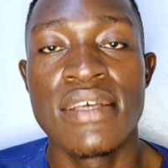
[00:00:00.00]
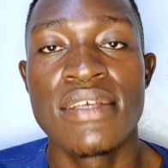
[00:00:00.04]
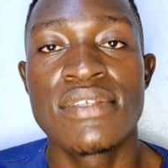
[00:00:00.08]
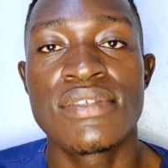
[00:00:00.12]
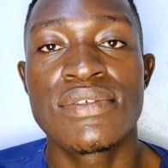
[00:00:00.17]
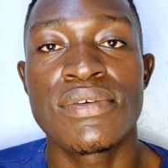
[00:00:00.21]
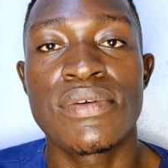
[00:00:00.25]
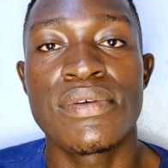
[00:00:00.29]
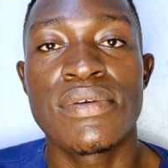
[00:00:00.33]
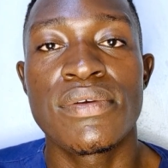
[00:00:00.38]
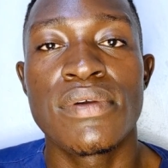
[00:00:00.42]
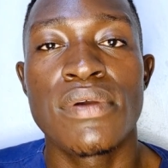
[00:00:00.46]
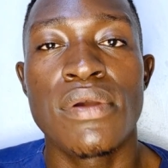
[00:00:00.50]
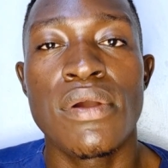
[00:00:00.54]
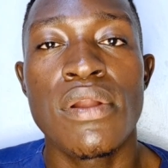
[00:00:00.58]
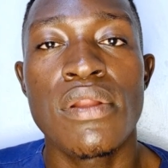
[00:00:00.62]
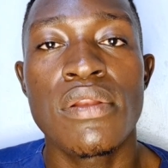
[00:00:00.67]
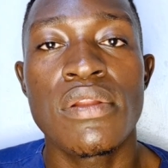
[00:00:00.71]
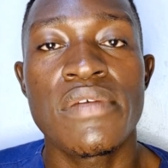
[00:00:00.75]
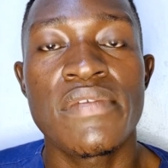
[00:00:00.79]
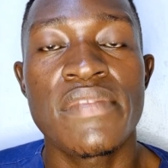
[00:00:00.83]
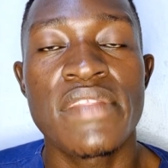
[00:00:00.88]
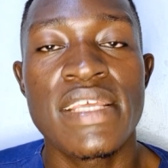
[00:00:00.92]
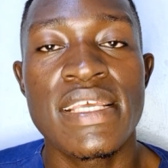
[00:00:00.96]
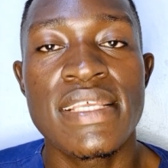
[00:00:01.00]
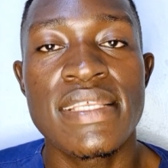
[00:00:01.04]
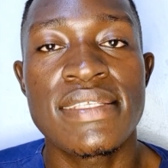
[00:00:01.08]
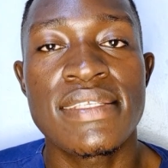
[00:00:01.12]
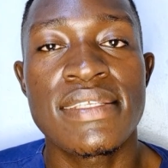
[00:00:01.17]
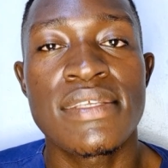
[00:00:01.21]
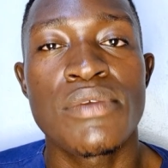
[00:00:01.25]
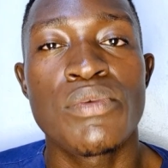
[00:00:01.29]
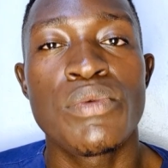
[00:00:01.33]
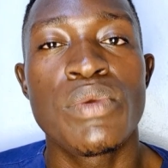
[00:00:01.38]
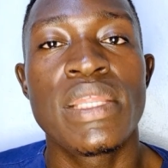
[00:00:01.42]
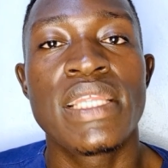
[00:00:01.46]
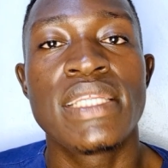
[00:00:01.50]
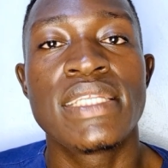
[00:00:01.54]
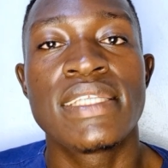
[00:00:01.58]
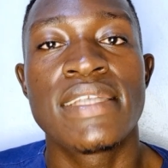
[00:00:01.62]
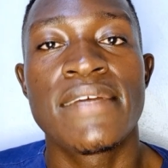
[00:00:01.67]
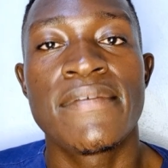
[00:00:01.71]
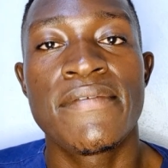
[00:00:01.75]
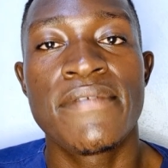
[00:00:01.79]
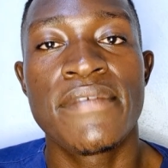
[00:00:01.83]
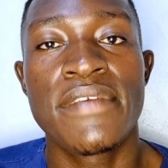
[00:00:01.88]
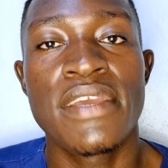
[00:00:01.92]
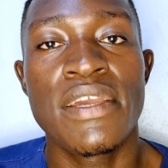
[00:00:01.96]
So all of this will
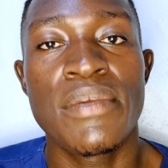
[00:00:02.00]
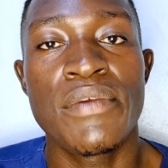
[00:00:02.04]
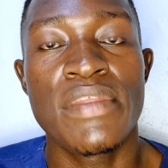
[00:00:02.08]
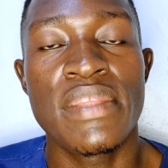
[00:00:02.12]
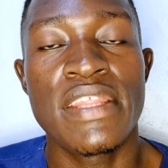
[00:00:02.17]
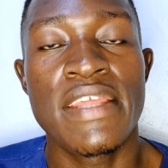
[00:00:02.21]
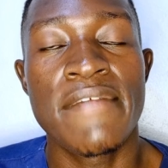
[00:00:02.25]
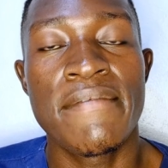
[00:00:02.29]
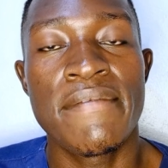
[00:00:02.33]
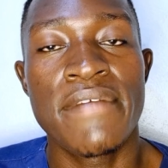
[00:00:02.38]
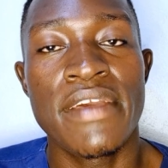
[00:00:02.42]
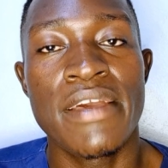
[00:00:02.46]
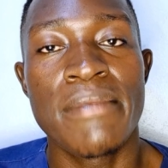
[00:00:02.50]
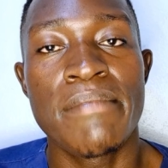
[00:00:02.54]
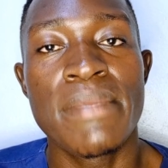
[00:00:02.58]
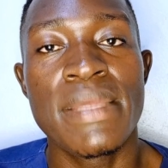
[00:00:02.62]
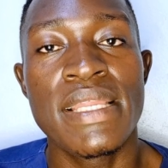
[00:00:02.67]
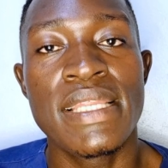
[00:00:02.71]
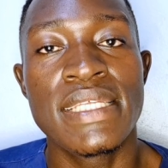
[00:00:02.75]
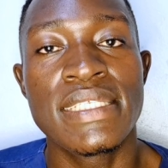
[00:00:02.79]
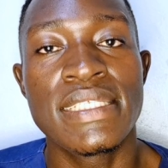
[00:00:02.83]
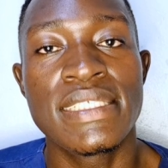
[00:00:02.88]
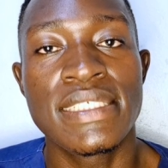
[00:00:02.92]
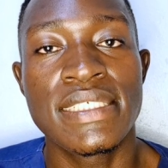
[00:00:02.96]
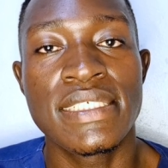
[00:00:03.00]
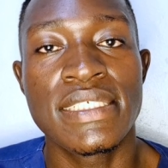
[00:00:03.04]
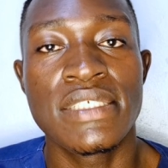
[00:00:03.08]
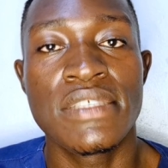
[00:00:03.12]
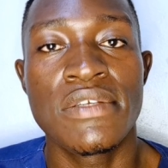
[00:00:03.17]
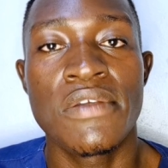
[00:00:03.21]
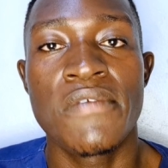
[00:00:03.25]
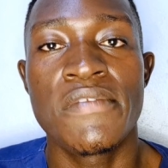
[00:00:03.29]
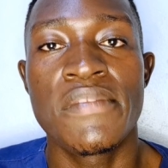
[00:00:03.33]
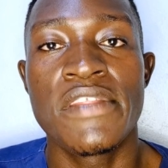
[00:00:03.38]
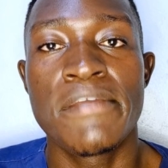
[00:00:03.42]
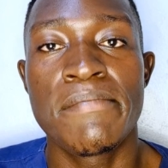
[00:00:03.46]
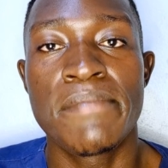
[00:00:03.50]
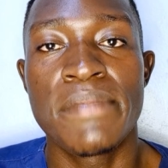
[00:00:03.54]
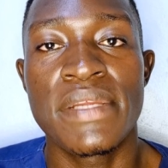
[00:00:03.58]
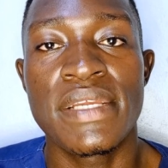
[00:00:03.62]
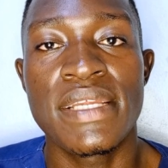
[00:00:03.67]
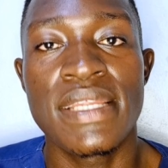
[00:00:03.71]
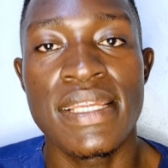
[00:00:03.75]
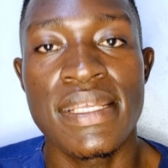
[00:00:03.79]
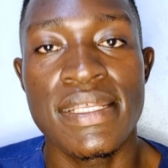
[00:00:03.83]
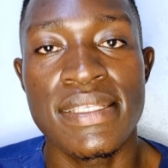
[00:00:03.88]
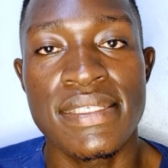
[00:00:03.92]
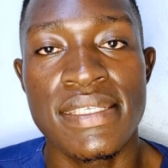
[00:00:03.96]
interfere with the viability of the
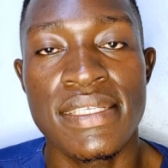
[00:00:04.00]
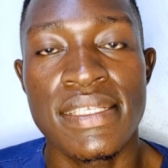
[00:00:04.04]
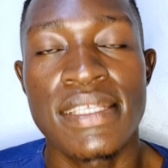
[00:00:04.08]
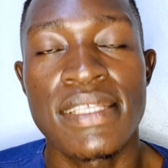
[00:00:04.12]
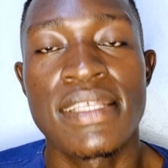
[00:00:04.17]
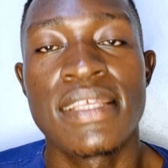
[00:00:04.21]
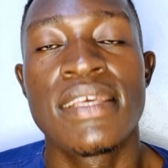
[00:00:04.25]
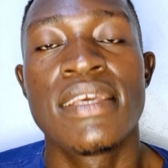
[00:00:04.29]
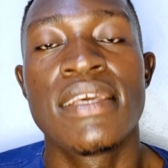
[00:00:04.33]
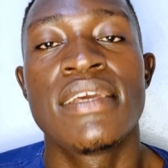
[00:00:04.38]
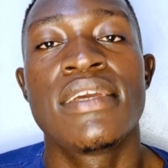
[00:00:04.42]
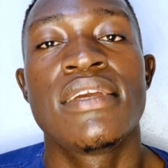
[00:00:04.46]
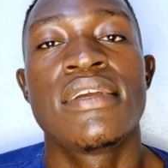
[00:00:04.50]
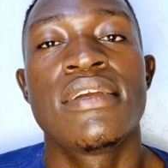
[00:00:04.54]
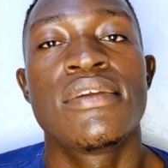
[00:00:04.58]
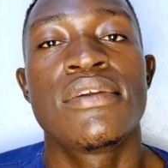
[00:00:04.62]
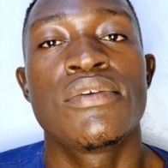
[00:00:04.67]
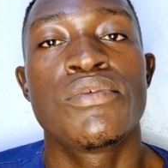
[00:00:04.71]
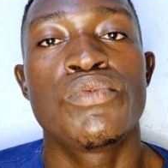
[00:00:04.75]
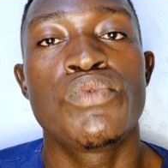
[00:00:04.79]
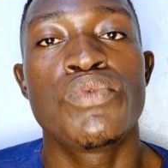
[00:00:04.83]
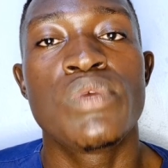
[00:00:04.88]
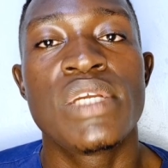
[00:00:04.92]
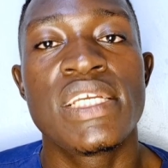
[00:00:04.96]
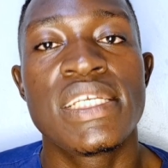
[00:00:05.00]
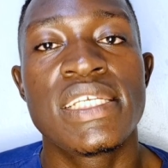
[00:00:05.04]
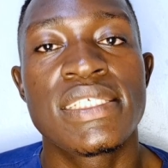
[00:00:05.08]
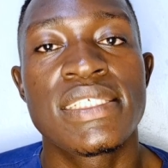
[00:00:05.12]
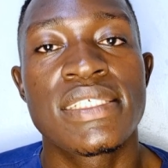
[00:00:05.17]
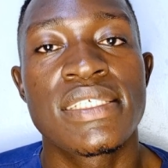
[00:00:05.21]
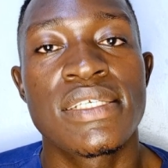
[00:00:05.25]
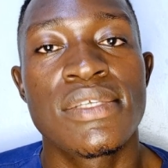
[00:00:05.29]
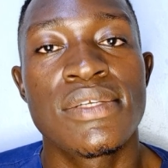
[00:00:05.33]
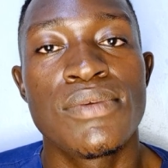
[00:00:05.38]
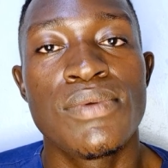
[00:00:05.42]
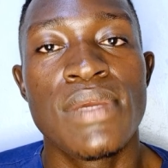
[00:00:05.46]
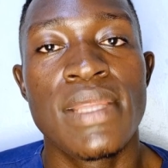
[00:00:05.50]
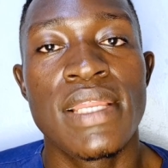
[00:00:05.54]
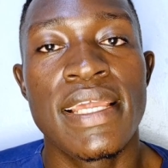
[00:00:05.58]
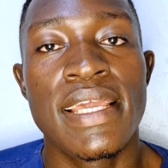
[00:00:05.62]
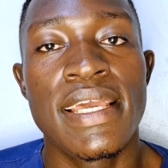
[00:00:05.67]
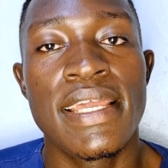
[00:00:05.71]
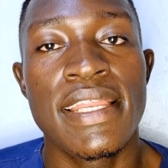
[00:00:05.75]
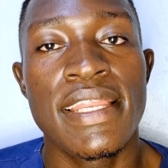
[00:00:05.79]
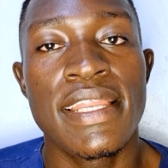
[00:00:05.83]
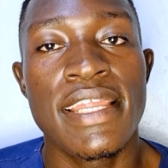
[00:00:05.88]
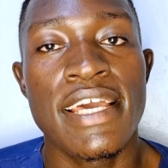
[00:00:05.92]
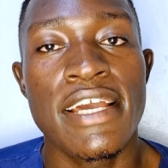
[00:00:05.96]
pregnancy, which will
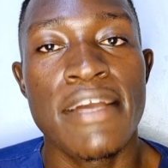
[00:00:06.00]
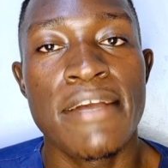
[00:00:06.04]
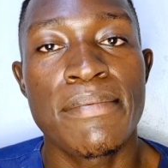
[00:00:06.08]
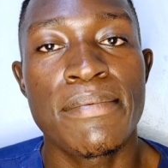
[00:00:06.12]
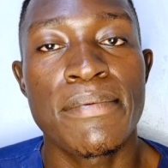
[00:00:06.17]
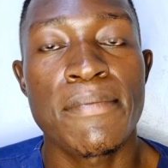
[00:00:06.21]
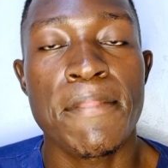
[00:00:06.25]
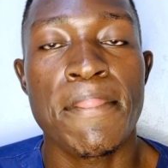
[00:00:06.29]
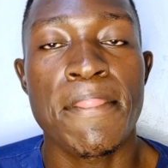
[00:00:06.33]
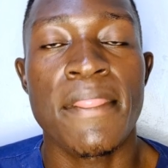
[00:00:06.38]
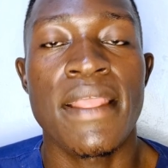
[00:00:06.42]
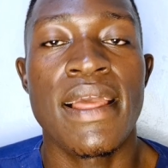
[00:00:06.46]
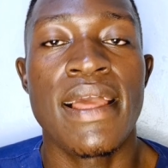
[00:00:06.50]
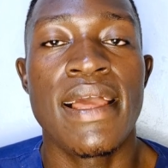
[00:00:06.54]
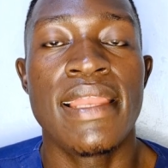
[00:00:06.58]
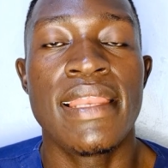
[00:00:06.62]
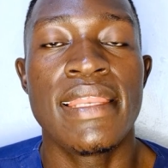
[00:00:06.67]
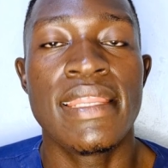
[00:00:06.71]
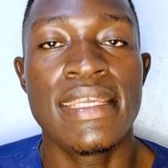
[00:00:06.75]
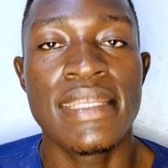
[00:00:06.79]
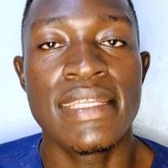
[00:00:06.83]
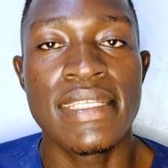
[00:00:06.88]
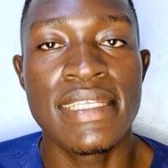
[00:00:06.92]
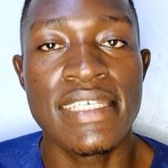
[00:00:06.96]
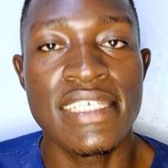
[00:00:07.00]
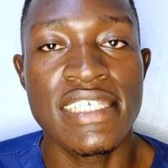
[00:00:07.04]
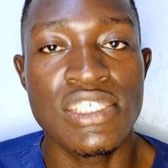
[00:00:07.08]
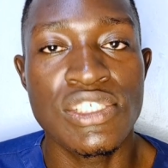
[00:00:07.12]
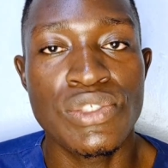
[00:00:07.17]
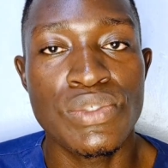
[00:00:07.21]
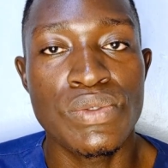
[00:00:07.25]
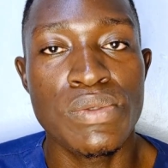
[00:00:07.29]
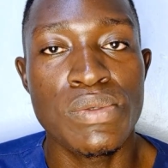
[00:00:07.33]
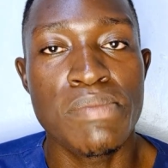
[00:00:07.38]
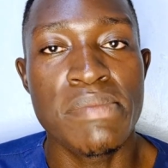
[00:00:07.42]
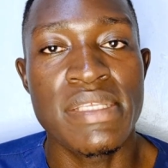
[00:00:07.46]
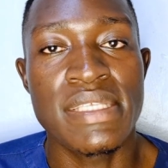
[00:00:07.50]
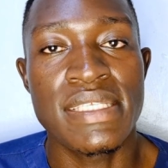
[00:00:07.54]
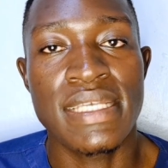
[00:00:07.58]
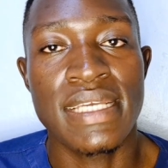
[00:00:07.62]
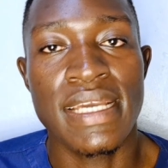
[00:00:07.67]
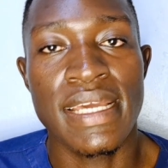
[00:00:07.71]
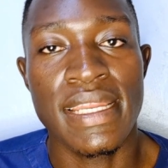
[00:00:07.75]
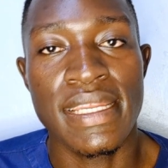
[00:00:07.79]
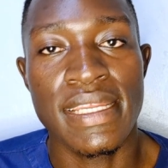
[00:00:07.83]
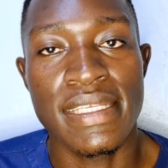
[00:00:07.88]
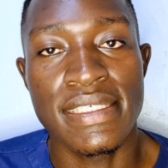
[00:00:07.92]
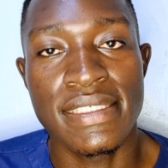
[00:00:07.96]
end up leading to
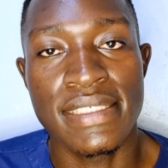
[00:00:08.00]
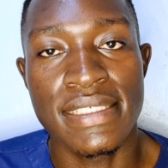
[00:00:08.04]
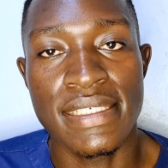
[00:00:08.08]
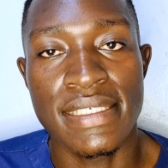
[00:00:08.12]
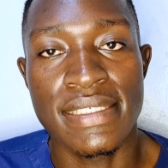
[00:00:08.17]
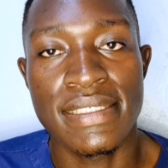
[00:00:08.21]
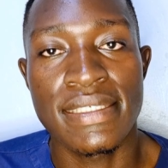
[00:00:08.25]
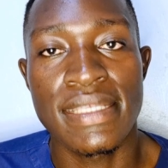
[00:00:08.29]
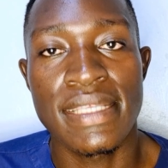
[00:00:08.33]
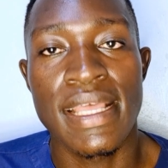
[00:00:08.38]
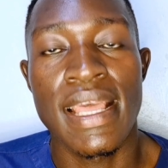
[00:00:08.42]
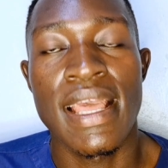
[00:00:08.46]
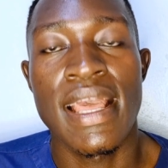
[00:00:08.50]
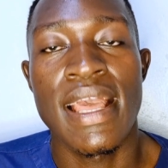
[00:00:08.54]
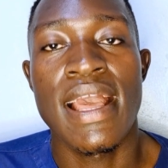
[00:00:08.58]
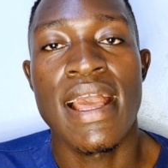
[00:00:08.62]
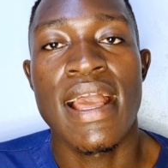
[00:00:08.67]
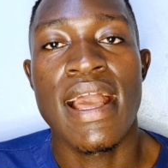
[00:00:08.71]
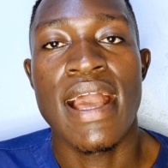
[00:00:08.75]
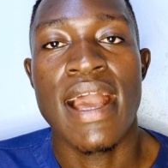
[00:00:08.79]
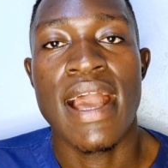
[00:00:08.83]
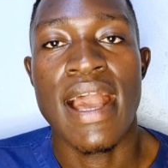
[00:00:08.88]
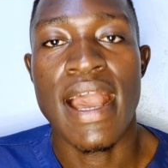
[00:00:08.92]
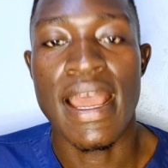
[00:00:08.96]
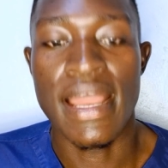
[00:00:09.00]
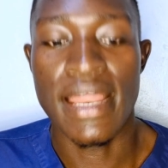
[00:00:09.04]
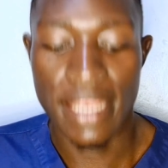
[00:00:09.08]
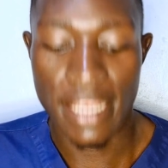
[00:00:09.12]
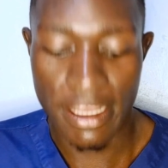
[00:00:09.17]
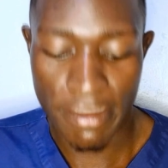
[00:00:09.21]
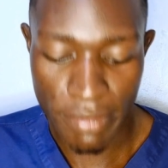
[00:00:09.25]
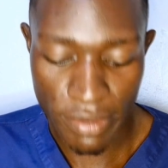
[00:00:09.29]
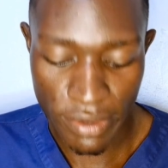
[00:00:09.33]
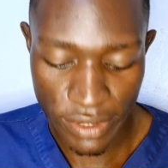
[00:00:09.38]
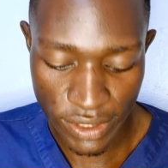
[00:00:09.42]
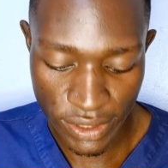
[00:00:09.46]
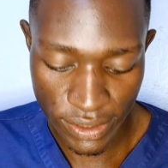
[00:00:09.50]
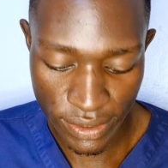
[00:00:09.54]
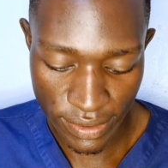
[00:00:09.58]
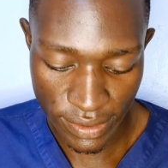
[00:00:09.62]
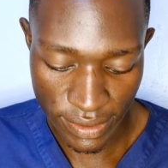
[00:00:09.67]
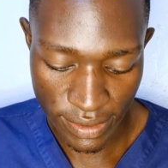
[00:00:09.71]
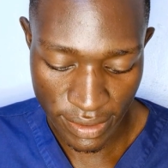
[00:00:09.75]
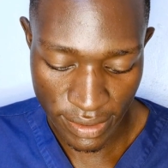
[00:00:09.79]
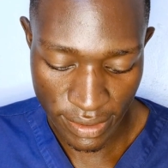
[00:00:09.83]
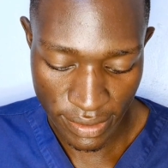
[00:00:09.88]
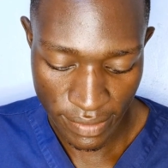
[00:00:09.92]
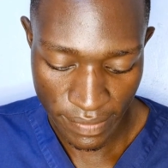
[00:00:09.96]
miscarriages and
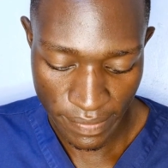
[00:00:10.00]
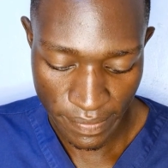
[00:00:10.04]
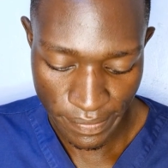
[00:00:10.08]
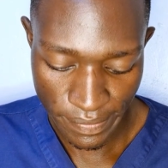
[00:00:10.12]
abortions.